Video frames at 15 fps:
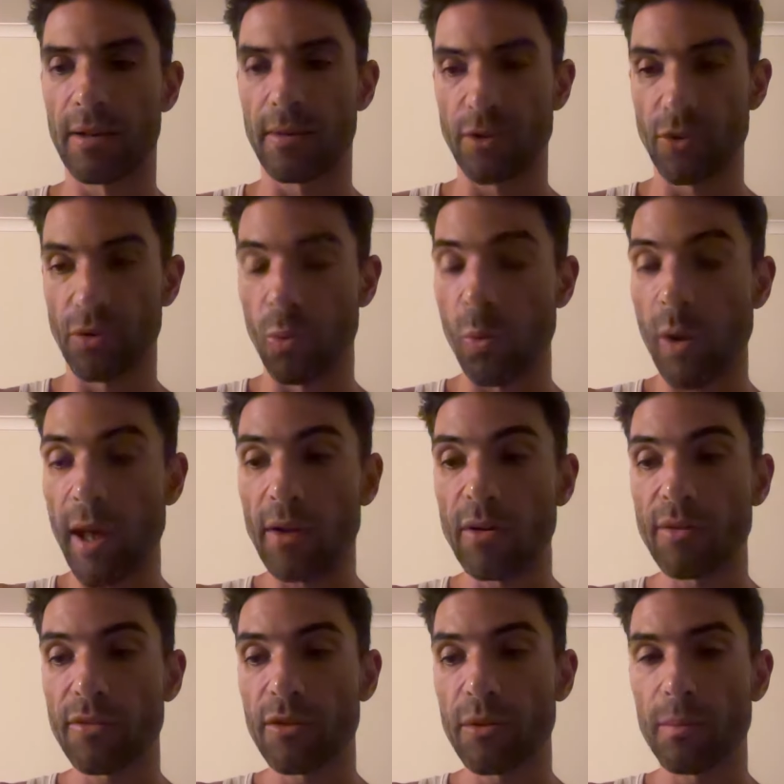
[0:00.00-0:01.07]
You're aware
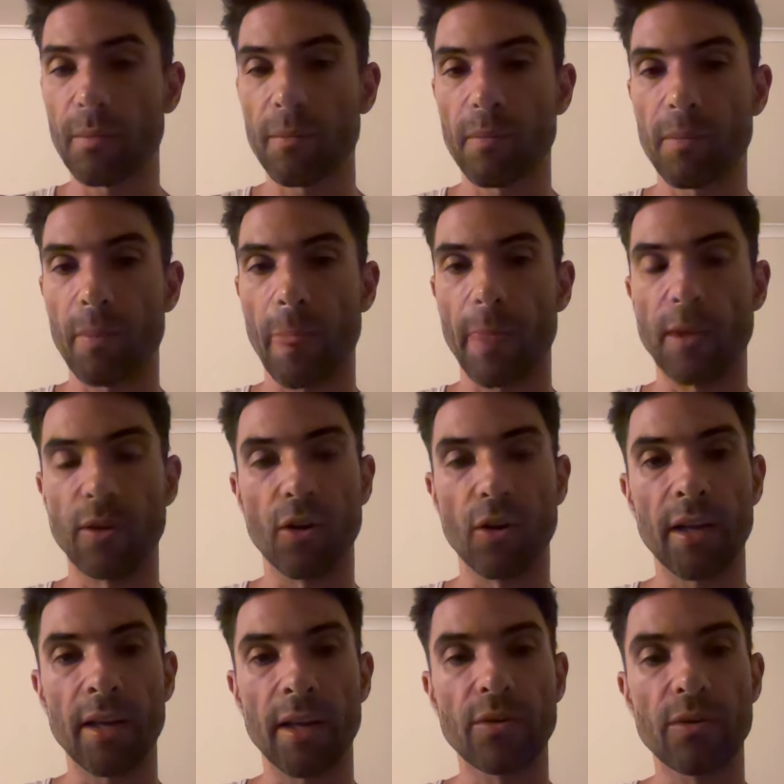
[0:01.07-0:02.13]
of them, you're not
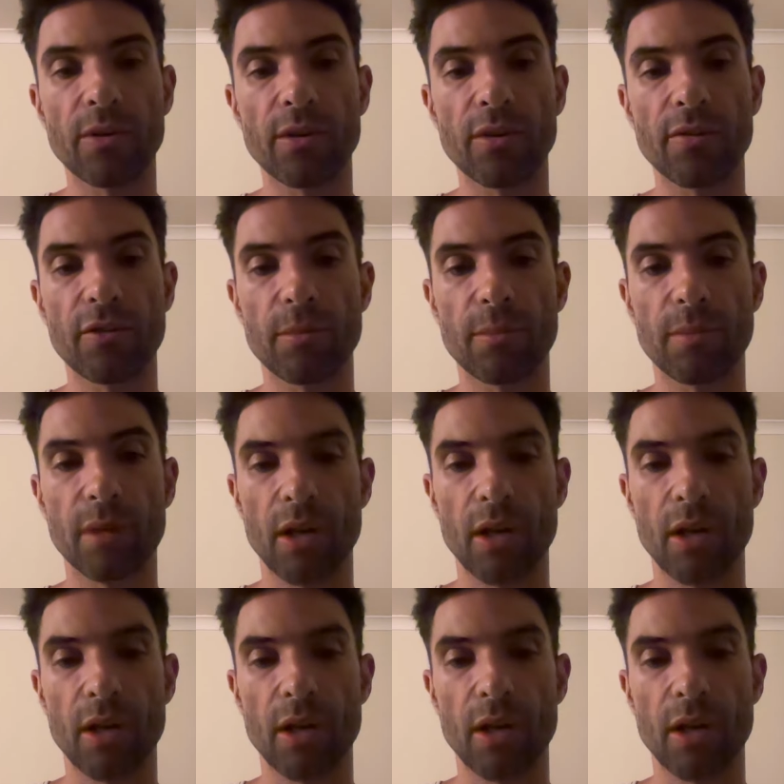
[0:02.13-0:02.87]
ignorant of them.